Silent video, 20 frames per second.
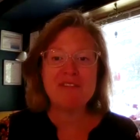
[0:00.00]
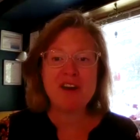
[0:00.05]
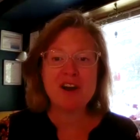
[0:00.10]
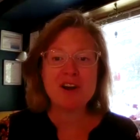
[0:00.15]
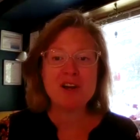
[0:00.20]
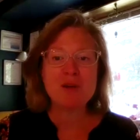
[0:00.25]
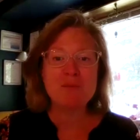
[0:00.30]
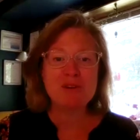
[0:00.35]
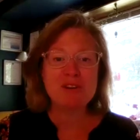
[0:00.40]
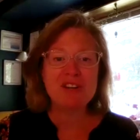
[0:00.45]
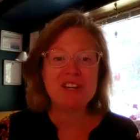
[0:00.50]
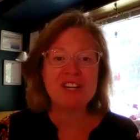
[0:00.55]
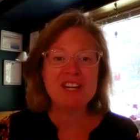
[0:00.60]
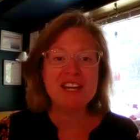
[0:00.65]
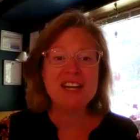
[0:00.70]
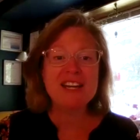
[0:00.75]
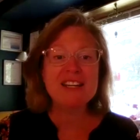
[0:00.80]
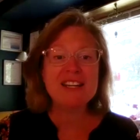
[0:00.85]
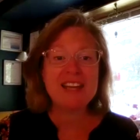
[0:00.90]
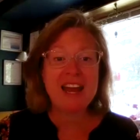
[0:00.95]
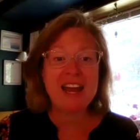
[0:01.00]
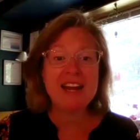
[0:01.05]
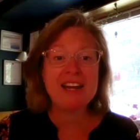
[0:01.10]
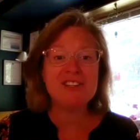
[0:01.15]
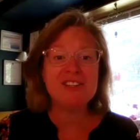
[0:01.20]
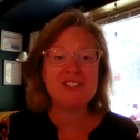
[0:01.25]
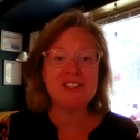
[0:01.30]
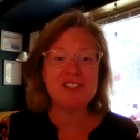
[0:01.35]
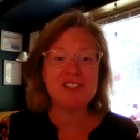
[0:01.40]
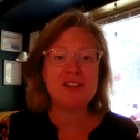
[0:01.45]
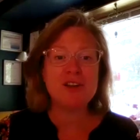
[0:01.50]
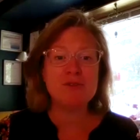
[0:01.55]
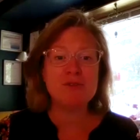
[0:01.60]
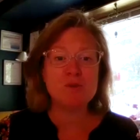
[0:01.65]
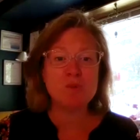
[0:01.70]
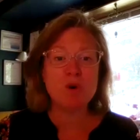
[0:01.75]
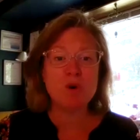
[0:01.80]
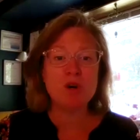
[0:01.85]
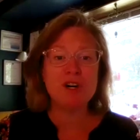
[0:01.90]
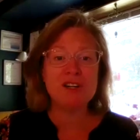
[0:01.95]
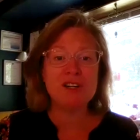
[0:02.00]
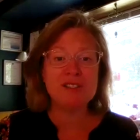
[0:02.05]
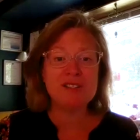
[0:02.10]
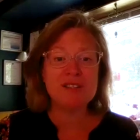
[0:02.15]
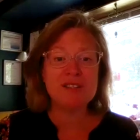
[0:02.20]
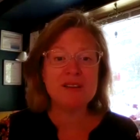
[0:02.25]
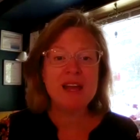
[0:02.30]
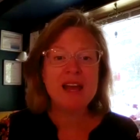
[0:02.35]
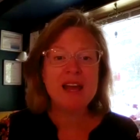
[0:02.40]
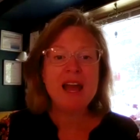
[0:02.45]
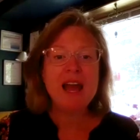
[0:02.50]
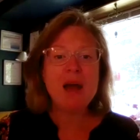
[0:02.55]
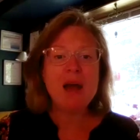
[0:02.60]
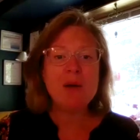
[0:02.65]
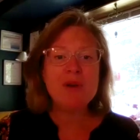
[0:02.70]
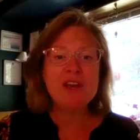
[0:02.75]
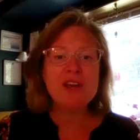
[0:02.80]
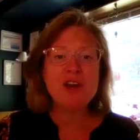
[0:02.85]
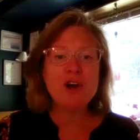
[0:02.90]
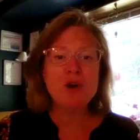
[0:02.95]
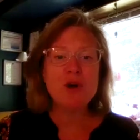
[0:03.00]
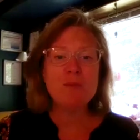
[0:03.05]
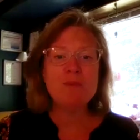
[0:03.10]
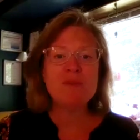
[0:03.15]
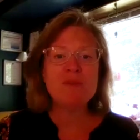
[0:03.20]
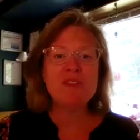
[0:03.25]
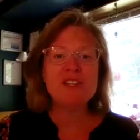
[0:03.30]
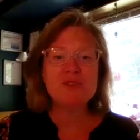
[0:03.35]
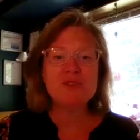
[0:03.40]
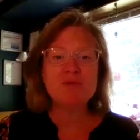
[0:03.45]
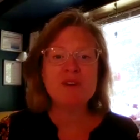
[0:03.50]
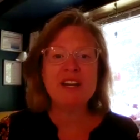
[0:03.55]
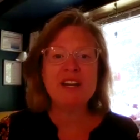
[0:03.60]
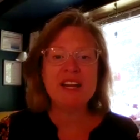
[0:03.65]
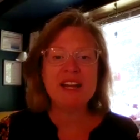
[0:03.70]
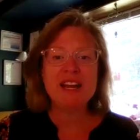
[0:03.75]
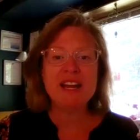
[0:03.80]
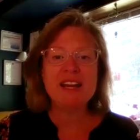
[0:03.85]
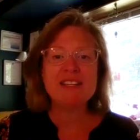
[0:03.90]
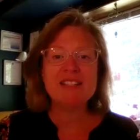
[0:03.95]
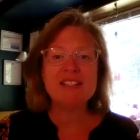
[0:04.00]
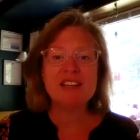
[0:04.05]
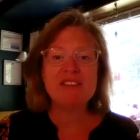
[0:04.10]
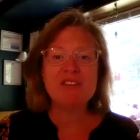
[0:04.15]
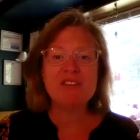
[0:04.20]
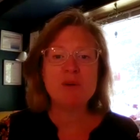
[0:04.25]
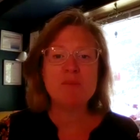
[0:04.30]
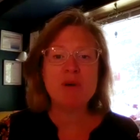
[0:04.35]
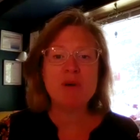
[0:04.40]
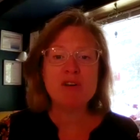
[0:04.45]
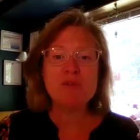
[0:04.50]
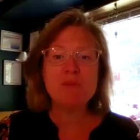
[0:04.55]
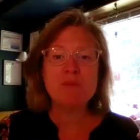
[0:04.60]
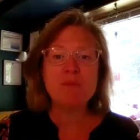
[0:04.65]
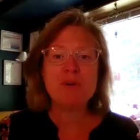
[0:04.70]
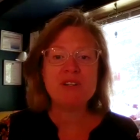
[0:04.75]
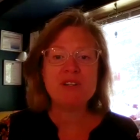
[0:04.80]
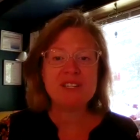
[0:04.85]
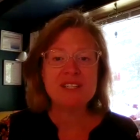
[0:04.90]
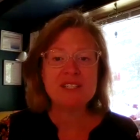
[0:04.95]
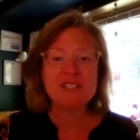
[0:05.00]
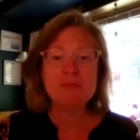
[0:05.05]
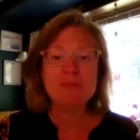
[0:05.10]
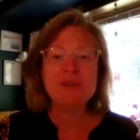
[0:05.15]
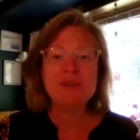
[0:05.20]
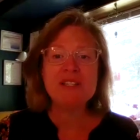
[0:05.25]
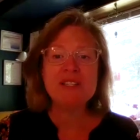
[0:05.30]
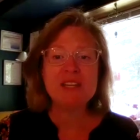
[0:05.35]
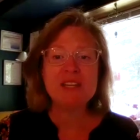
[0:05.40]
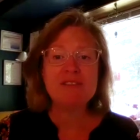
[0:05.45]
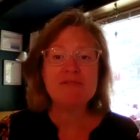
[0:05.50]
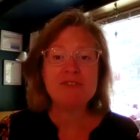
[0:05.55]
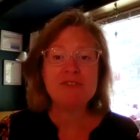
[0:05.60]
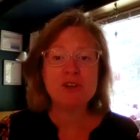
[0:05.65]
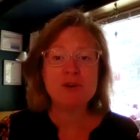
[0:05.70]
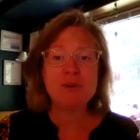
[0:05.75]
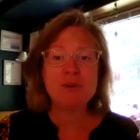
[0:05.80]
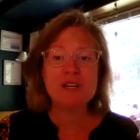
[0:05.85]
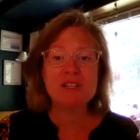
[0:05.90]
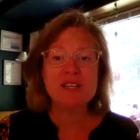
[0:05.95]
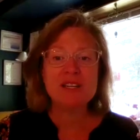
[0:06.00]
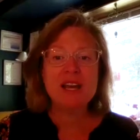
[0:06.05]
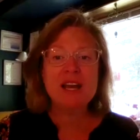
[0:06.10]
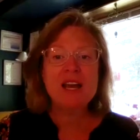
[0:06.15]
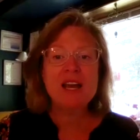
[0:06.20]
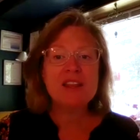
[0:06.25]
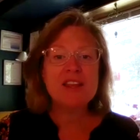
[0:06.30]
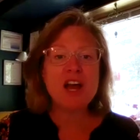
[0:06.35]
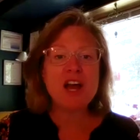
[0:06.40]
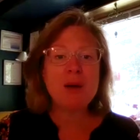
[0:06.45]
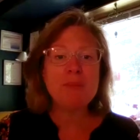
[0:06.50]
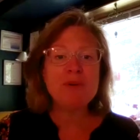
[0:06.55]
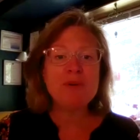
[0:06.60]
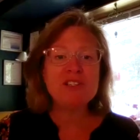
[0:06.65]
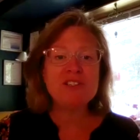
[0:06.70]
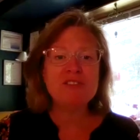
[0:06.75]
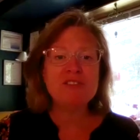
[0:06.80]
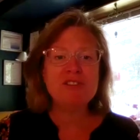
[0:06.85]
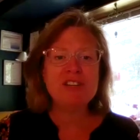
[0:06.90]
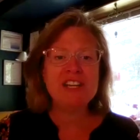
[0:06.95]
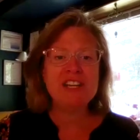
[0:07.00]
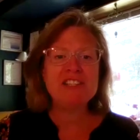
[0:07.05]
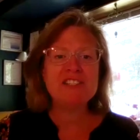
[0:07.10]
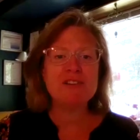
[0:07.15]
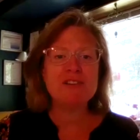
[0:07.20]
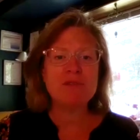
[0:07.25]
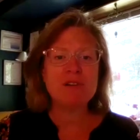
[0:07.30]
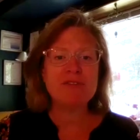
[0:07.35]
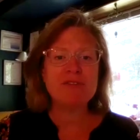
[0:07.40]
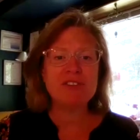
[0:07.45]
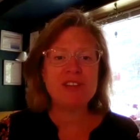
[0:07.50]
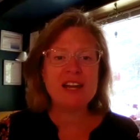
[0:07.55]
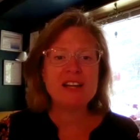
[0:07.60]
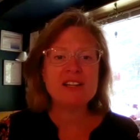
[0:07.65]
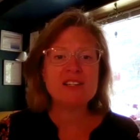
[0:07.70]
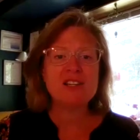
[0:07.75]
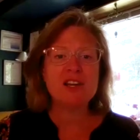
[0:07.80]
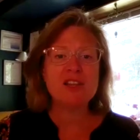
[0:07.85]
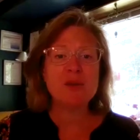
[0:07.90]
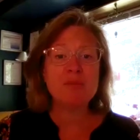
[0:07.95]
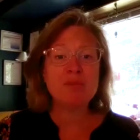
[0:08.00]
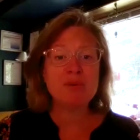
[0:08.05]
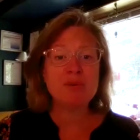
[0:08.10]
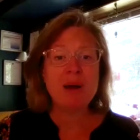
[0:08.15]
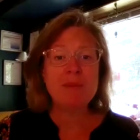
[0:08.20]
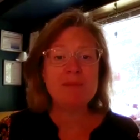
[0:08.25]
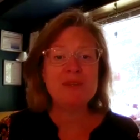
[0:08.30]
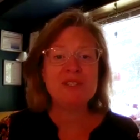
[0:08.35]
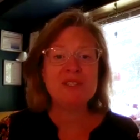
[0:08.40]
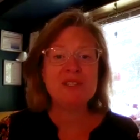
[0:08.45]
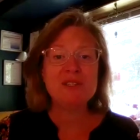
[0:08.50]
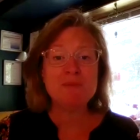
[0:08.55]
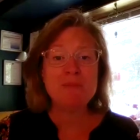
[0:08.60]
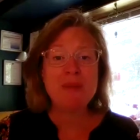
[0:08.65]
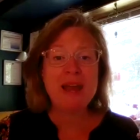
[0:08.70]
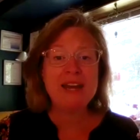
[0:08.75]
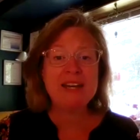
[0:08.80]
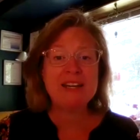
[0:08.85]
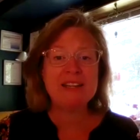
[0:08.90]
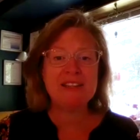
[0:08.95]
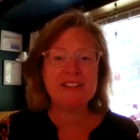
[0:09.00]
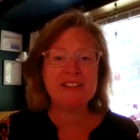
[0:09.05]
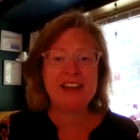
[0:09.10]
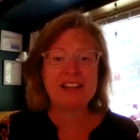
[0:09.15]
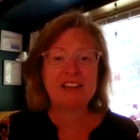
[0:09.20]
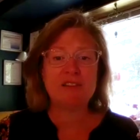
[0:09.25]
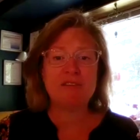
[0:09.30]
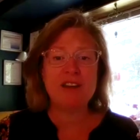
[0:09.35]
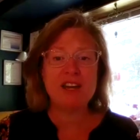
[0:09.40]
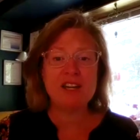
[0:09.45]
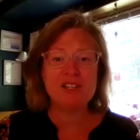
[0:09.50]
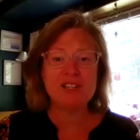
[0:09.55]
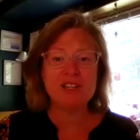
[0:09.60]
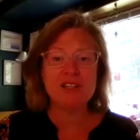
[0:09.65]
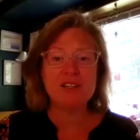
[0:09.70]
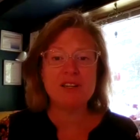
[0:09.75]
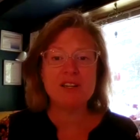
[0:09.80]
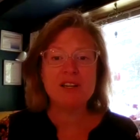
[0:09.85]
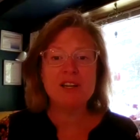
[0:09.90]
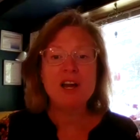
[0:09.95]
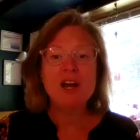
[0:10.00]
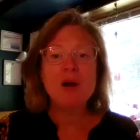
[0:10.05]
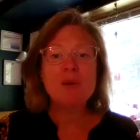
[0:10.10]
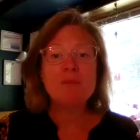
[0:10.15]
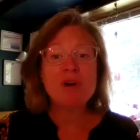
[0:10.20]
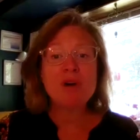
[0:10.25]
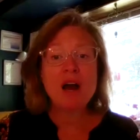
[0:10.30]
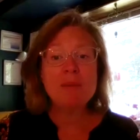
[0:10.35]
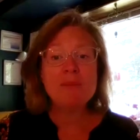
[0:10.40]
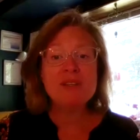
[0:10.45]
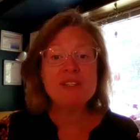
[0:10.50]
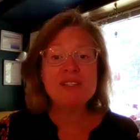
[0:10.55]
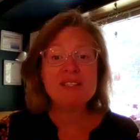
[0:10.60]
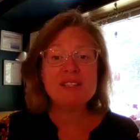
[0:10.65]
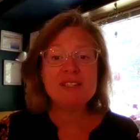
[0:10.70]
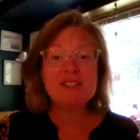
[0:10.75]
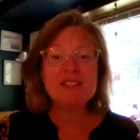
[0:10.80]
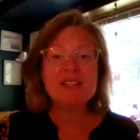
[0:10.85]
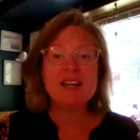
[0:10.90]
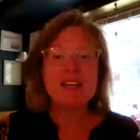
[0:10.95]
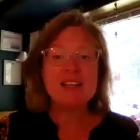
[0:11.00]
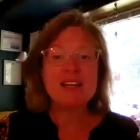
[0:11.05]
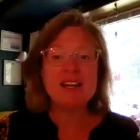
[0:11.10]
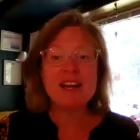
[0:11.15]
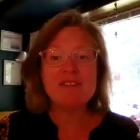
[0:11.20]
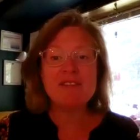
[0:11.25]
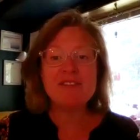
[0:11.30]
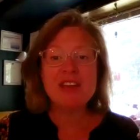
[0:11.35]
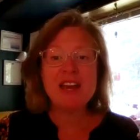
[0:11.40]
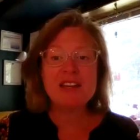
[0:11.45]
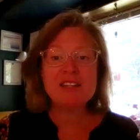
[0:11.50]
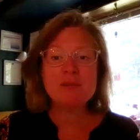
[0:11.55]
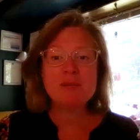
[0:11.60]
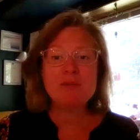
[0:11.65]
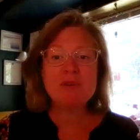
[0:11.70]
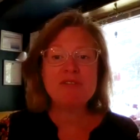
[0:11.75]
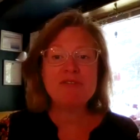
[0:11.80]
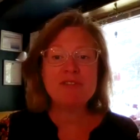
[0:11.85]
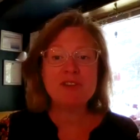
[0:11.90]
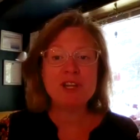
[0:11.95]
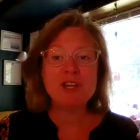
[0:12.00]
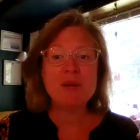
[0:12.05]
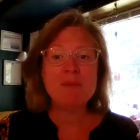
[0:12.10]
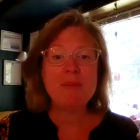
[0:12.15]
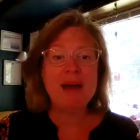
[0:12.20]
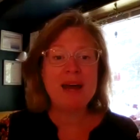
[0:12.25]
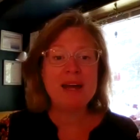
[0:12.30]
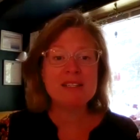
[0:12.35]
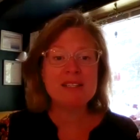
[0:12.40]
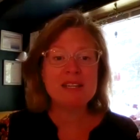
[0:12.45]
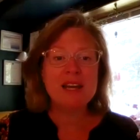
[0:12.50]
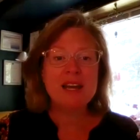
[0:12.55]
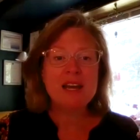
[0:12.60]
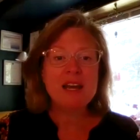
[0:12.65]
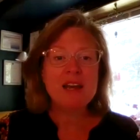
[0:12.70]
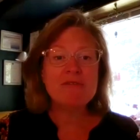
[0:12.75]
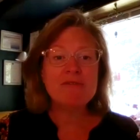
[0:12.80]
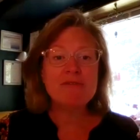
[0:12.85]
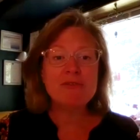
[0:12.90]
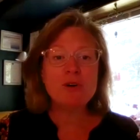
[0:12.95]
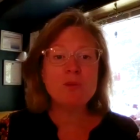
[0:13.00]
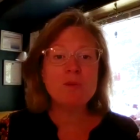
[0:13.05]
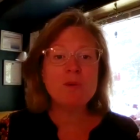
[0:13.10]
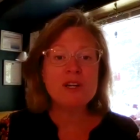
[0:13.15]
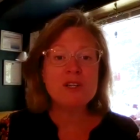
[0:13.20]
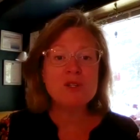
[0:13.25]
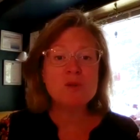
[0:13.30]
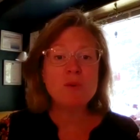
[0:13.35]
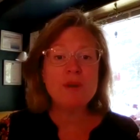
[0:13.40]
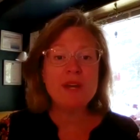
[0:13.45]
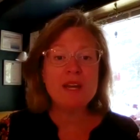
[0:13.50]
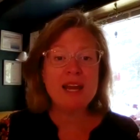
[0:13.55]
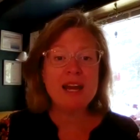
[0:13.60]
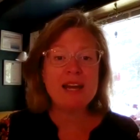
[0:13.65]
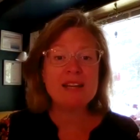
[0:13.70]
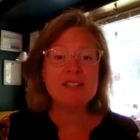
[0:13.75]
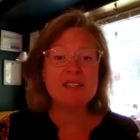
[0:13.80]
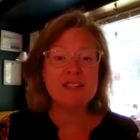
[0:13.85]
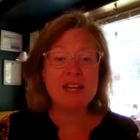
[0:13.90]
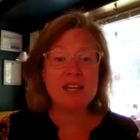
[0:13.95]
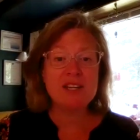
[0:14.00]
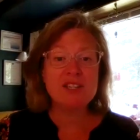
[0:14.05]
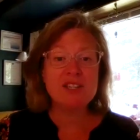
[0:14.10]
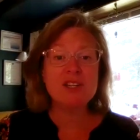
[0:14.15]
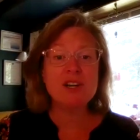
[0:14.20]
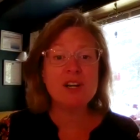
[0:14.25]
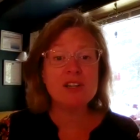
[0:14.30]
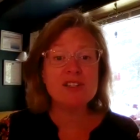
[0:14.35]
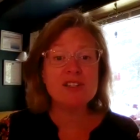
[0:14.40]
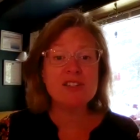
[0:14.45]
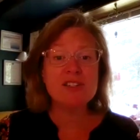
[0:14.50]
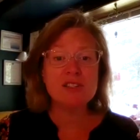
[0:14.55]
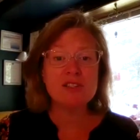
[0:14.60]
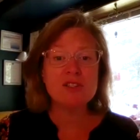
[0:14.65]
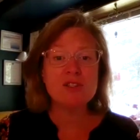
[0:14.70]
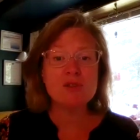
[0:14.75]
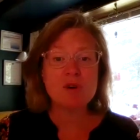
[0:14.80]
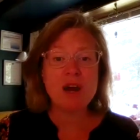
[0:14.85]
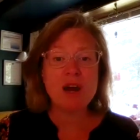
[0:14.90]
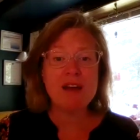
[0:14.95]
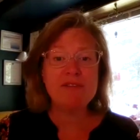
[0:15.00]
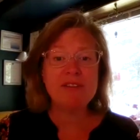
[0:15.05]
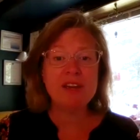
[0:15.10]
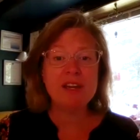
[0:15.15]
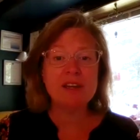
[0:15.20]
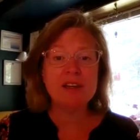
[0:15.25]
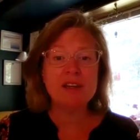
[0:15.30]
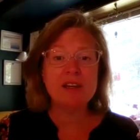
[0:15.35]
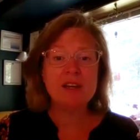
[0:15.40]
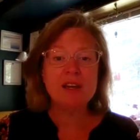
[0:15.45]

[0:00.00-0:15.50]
of our community engaged in those words, and we hope this reading has given both participants and viewers the opportunity to reflect on the promises made in the Declaration, promises that have yet to be fully met and for which we as a nation are still striving.